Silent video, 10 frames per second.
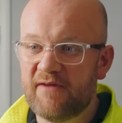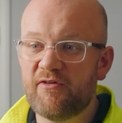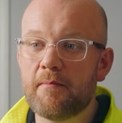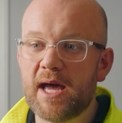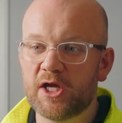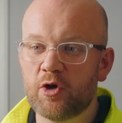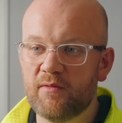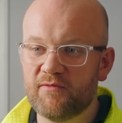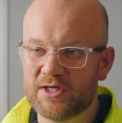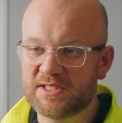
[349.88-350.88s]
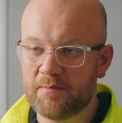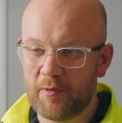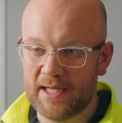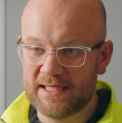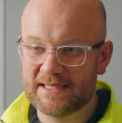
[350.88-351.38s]
if a microinverter
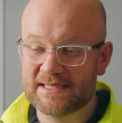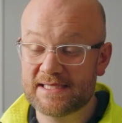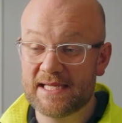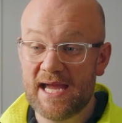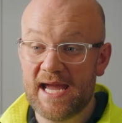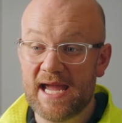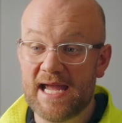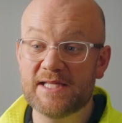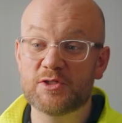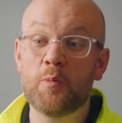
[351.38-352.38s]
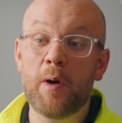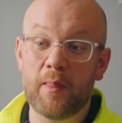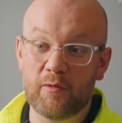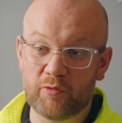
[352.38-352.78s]
breaks, it's up on the